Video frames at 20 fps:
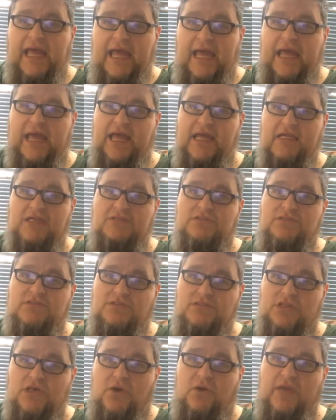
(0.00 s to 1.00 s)
and
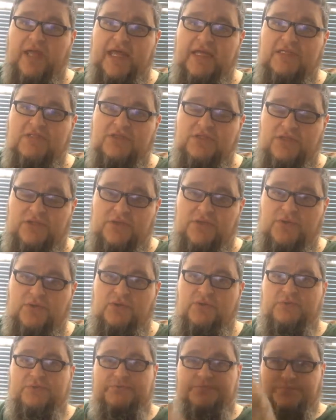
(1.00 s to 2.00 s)
donate
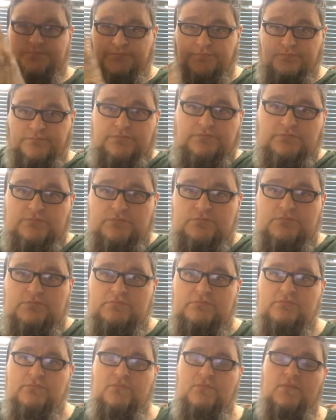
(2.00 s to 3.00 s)
to
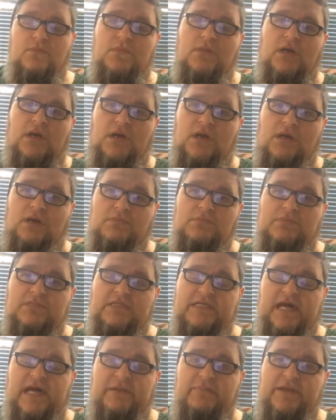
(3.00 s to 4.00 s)
um, the
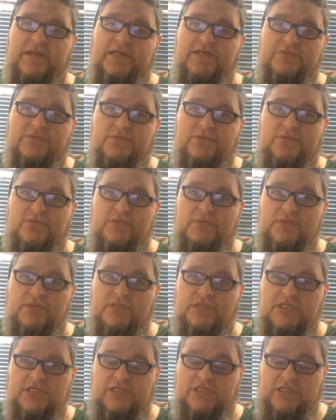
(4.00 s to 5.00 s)
diabetes
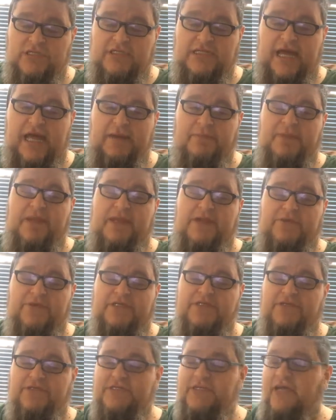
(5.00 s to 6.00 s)
to, to diabetic
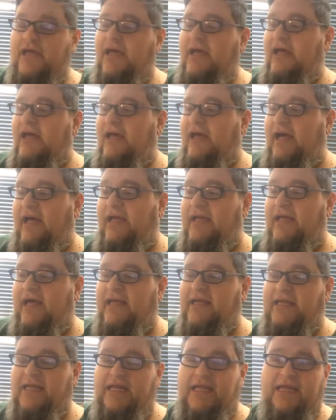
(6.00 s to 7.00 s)
research. I
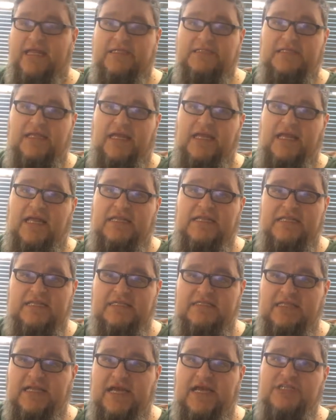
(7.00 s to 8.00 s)
again, it's like I did
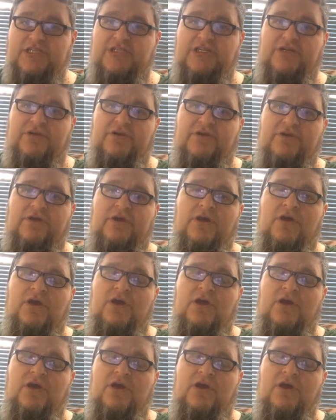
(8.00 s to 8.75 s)
this last year